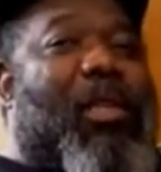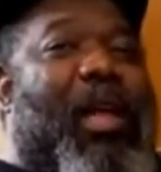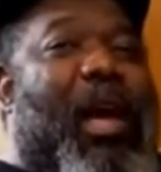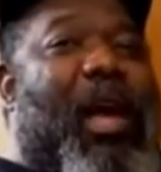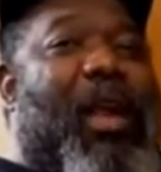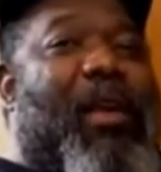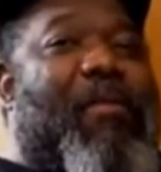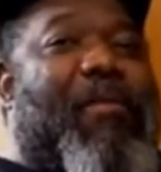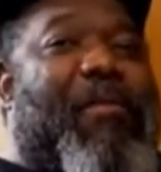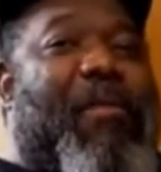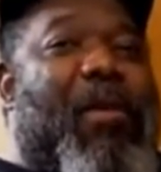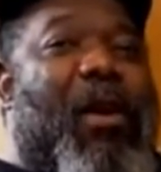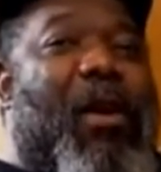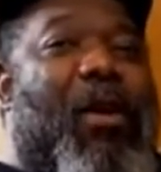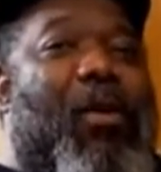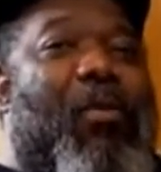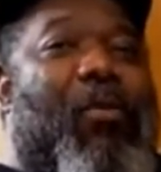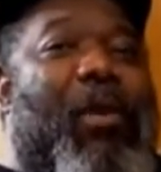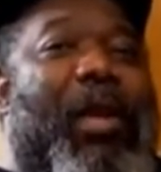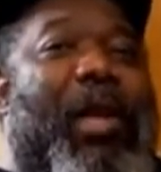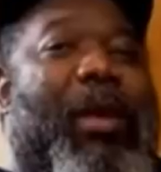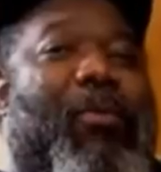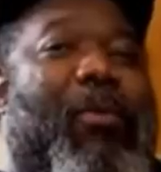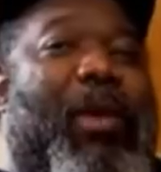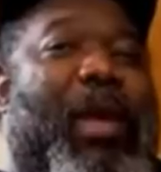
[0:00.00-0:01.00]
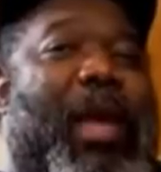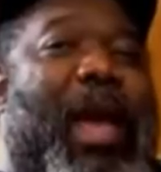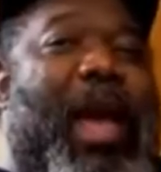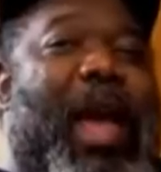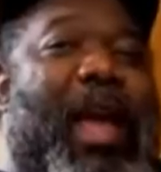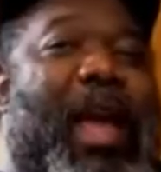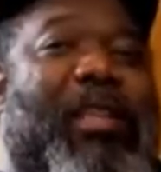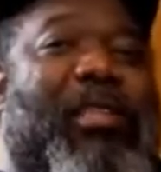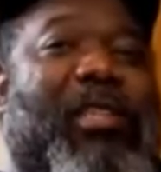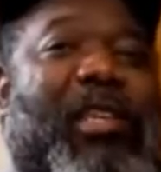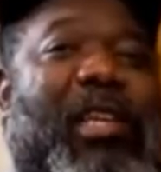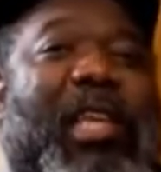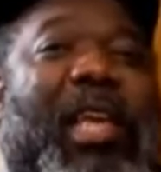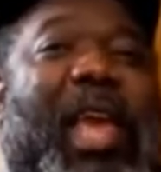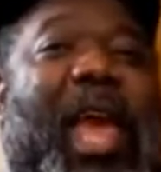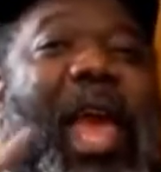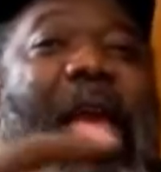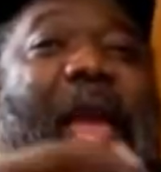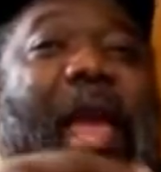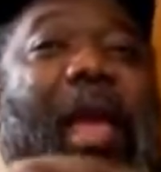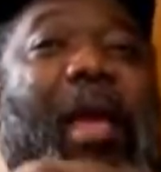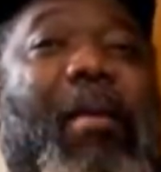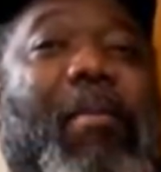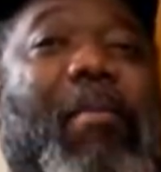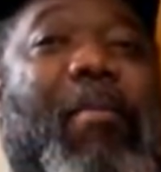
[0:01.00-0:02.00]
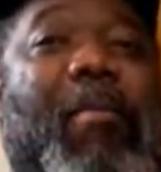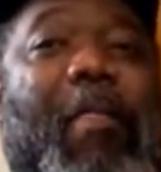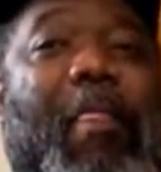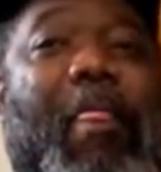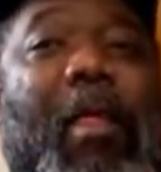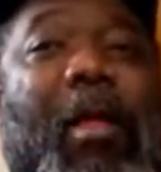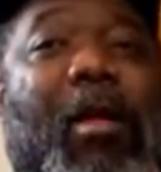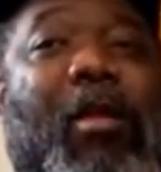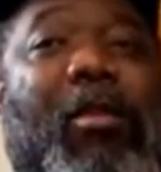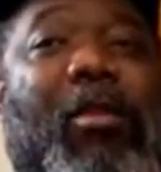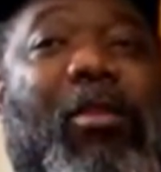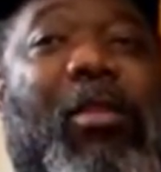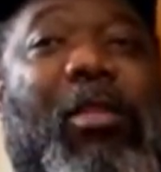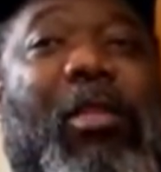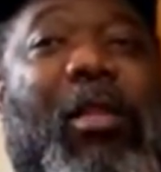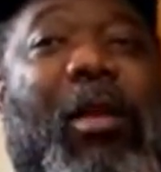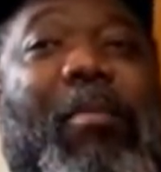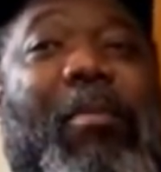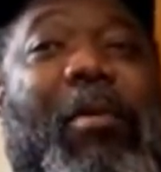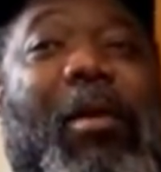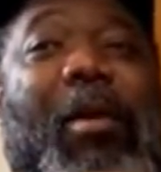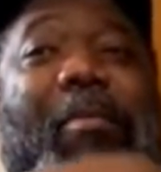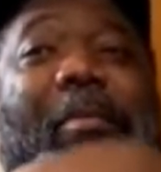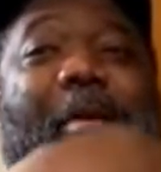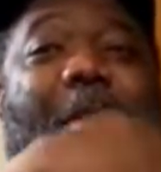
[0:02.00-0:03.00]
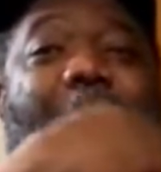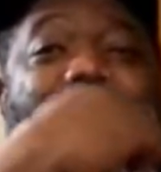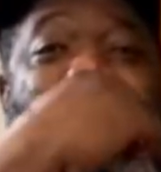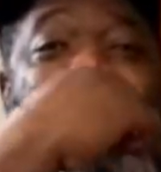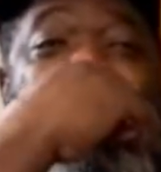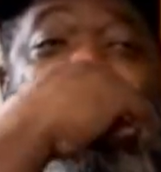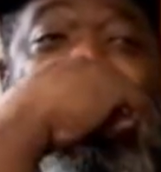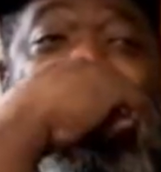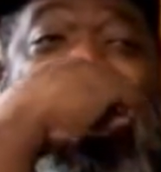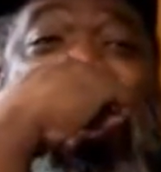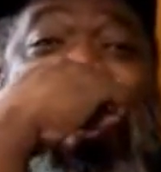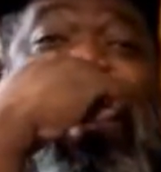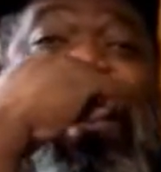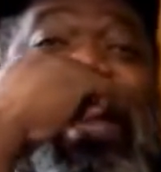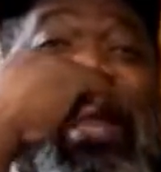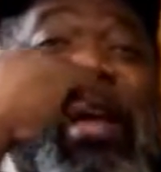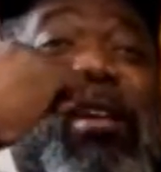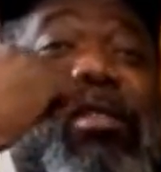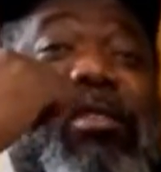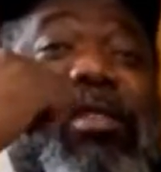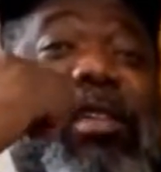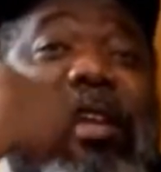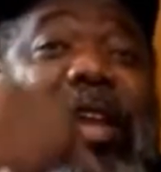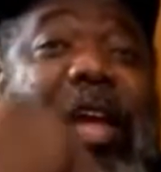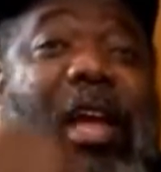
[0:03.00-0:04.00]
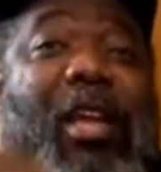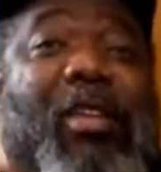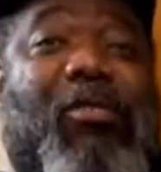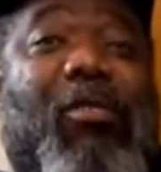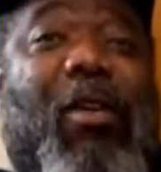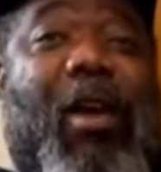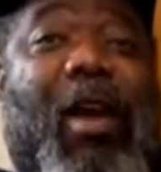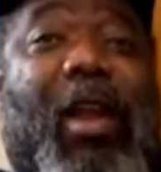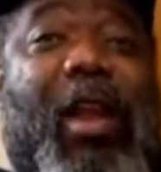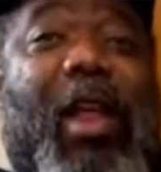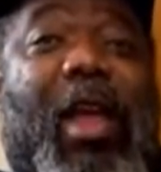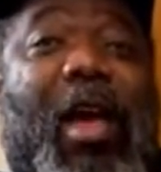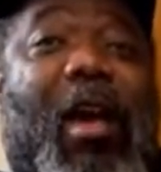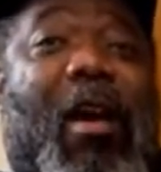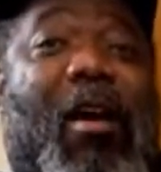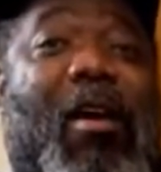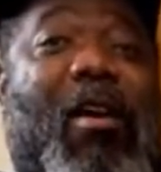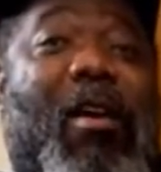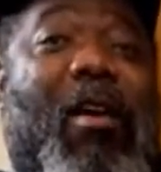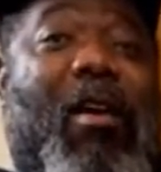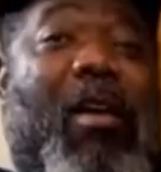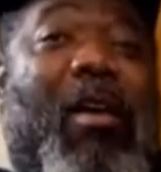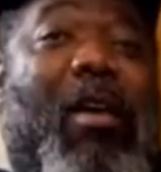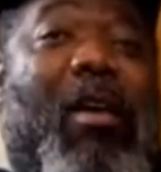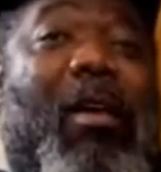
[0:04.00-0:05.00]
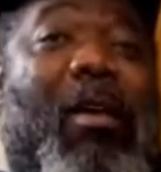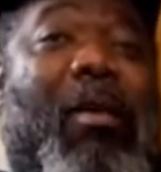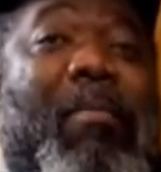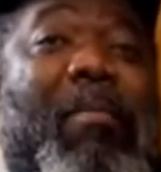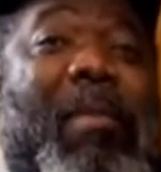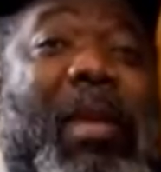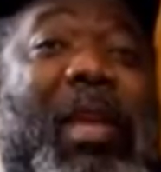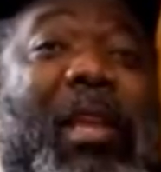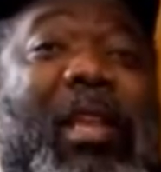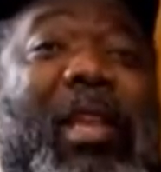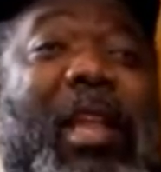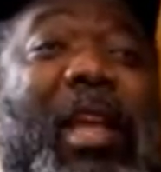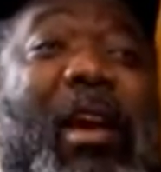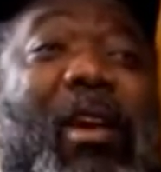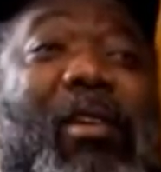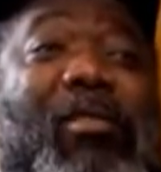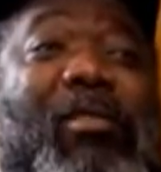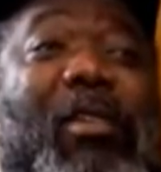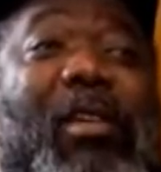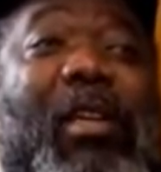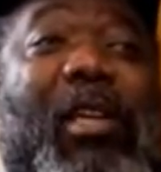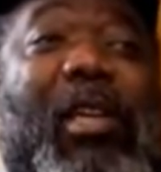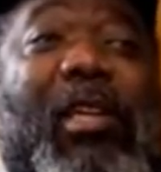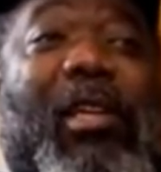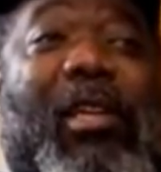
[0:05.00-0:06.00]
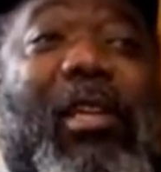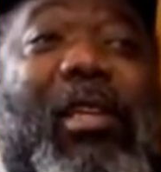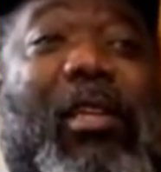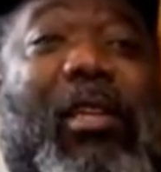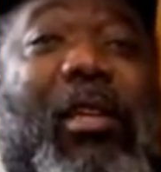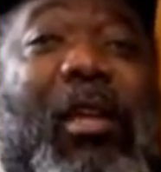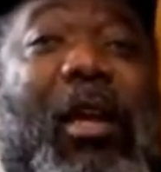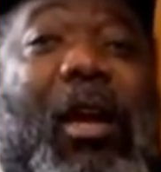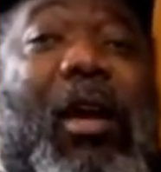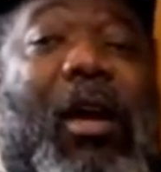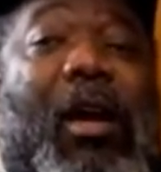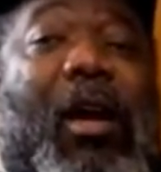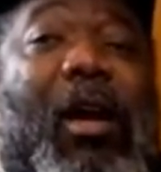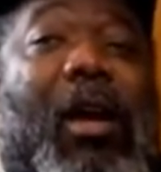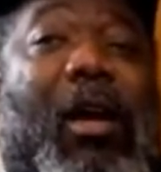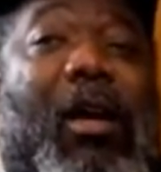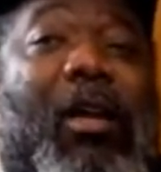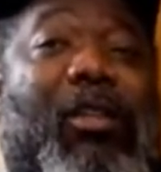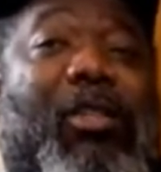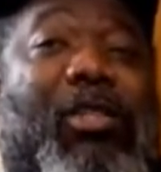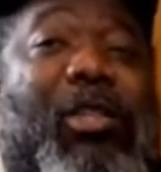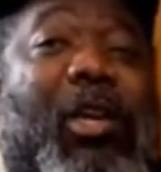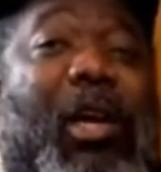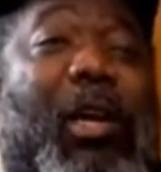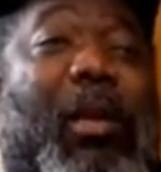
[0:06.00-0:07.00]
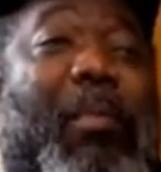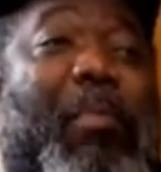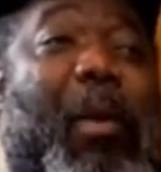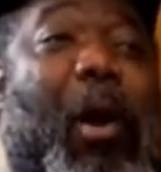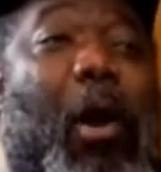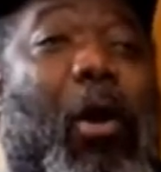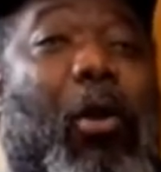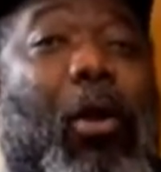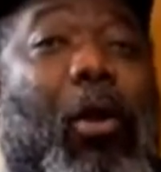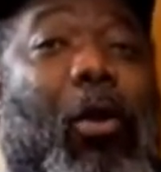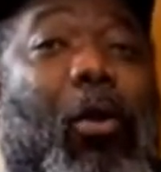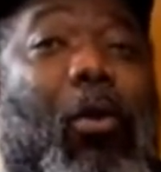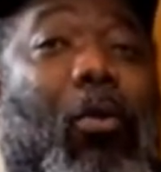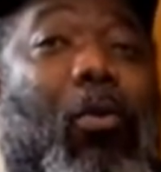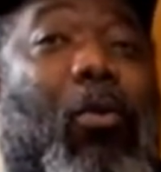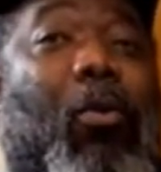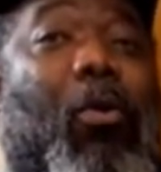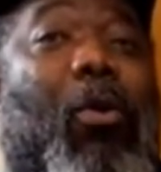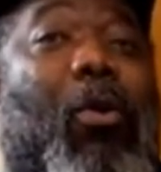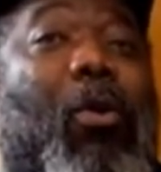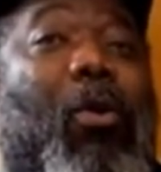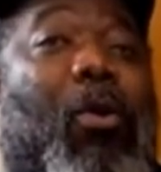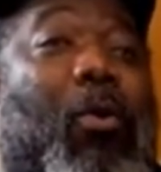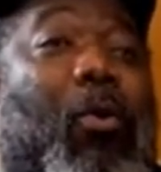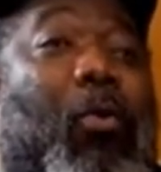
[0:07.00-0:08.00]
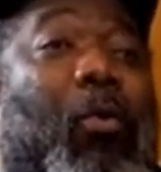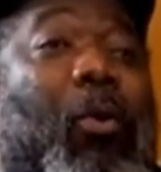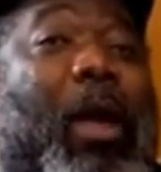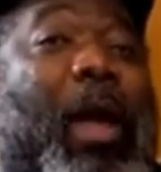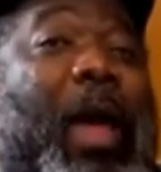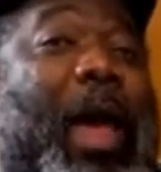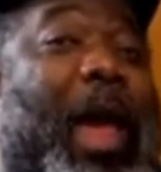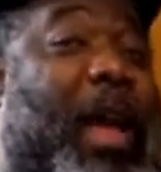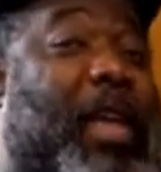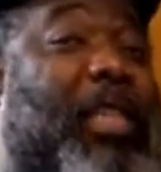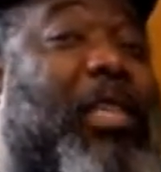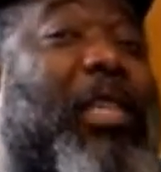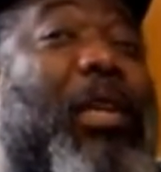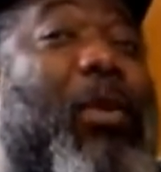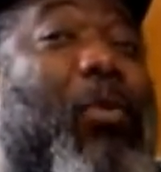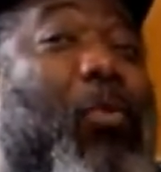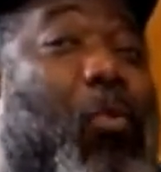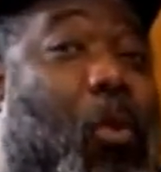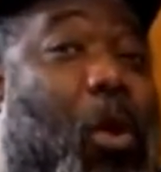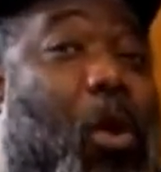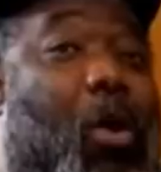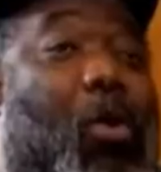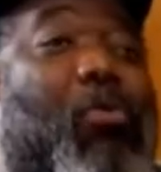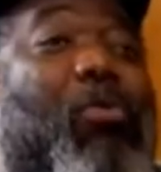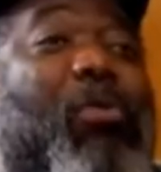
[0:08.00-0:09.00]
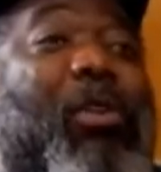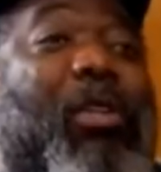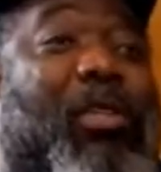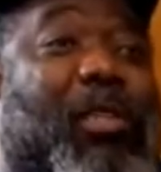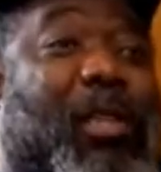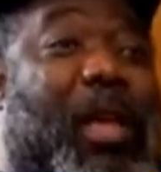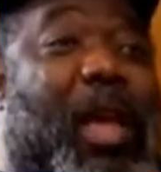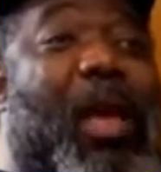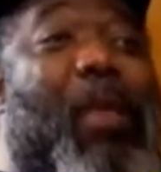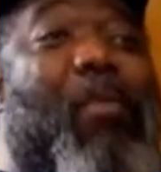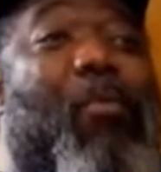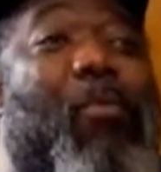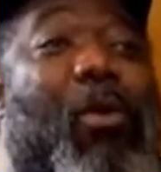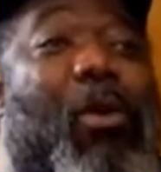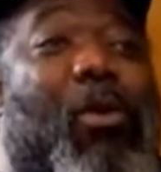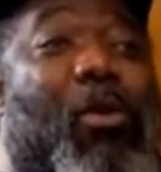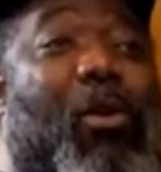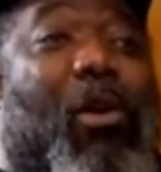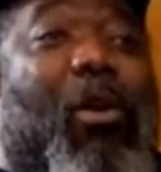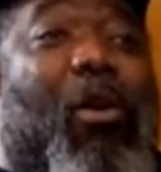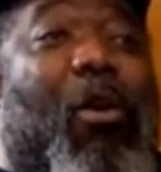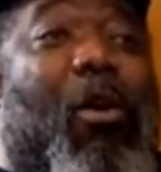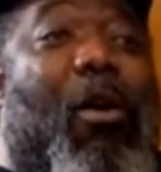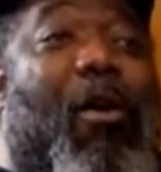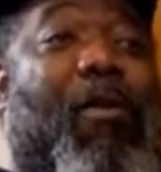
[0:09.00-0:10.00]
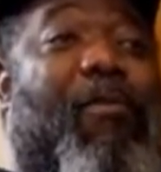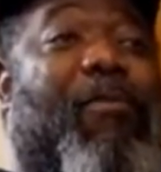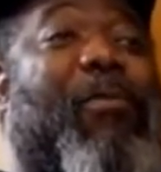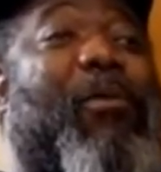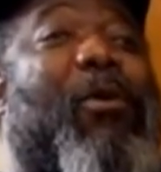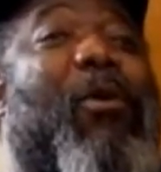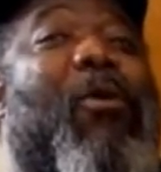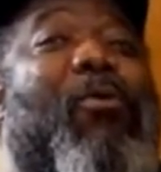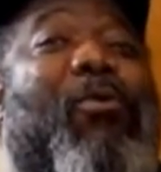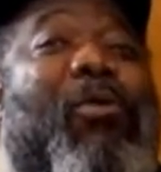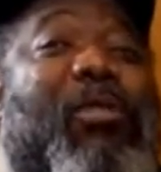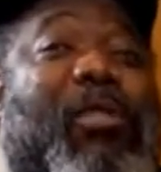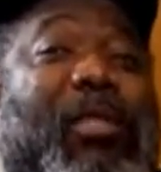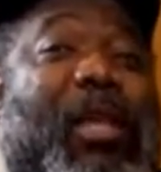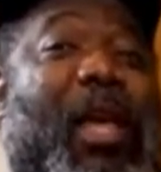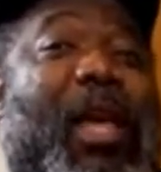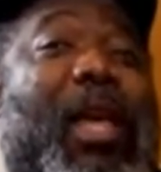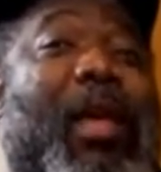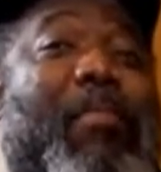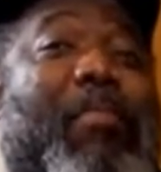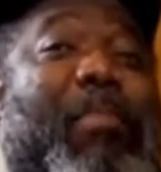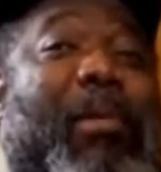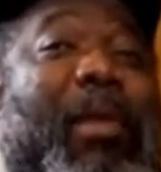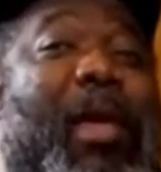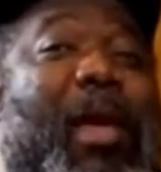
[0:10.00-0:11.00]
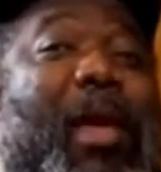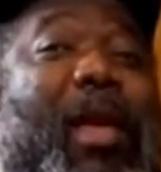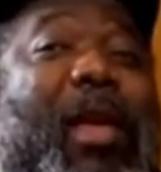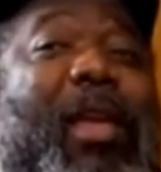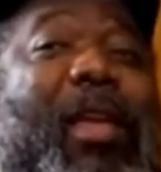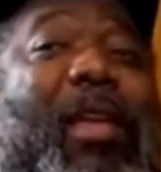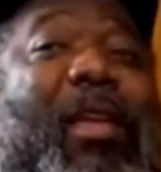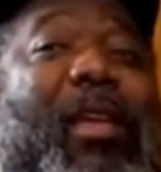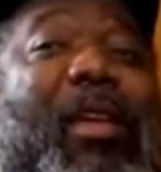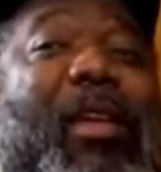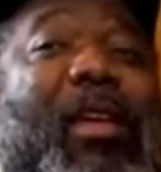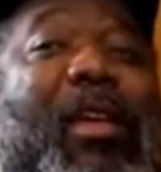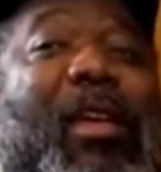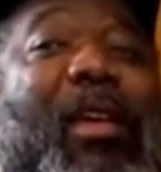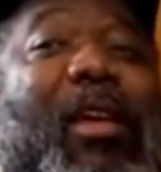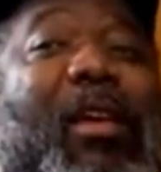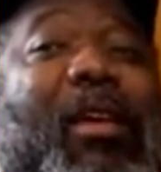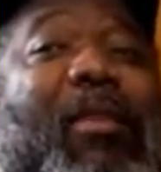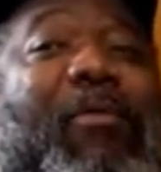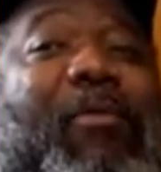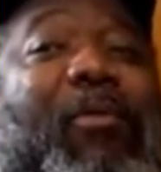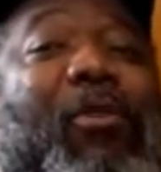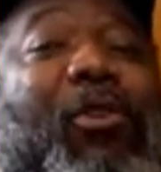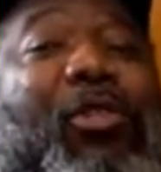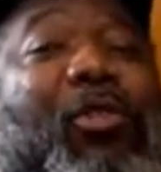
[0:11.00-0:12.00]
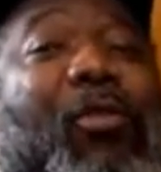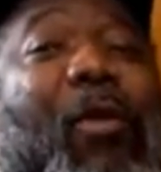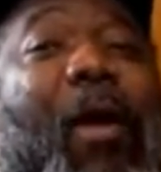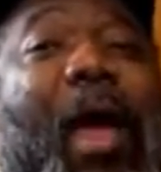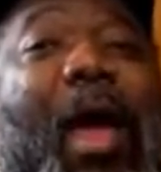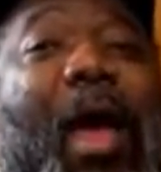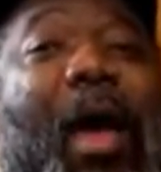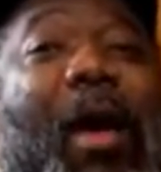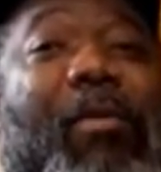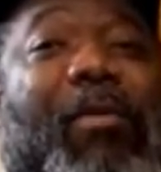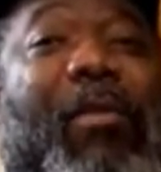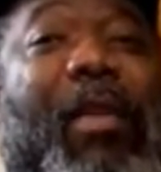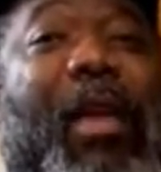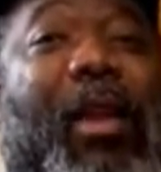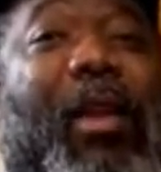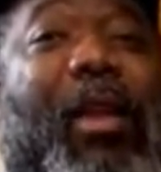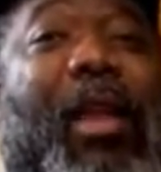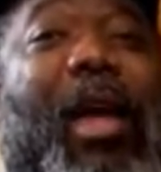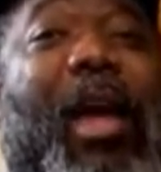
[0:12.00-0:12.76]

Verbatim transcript: a yeah. lot of fun. We we actually came to WWF the night Nelson and I tried out. Me, Nelson, and uh, Johnny Polo actually rode in the same rental car, flew on the same plane for a tryout that